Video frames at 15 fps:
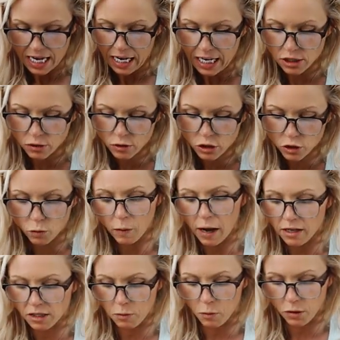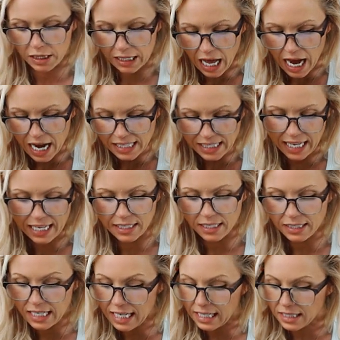Israel surrounds me with lies and
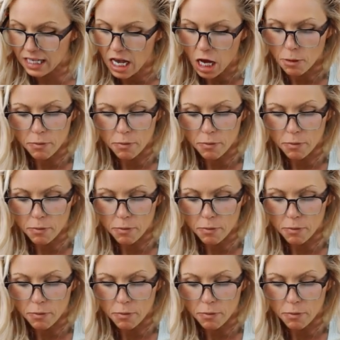deceit,